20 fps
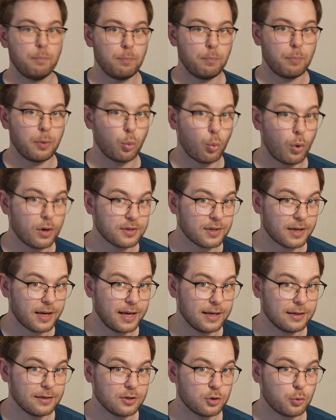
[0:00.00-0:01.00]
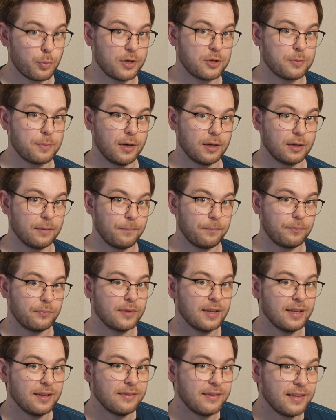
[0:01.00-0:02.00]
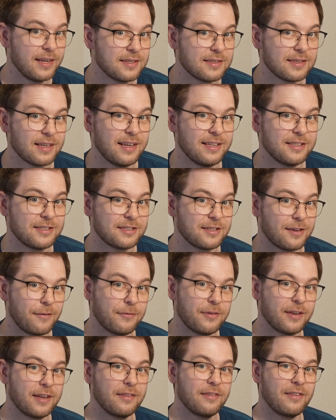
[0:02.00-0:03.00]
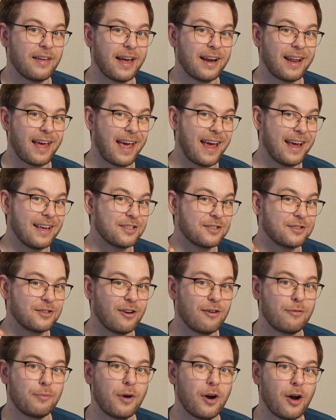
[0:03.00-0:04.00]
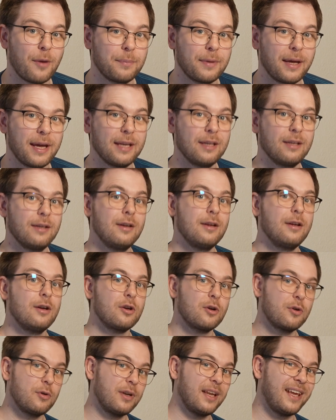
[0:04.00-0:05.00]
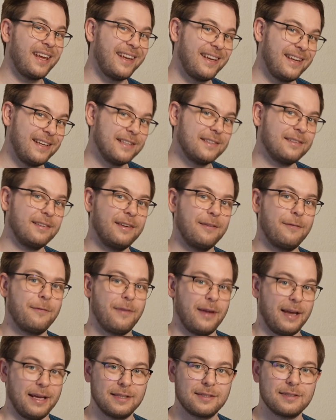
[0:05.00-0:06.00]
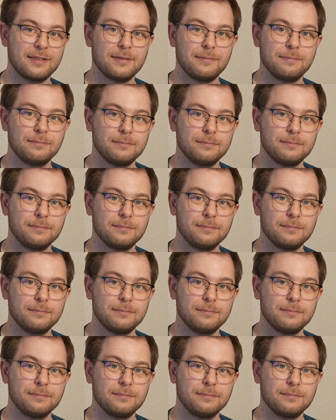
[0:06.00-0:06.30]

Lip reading: But once again, SwitchBot, this is something that a software update could easily fix.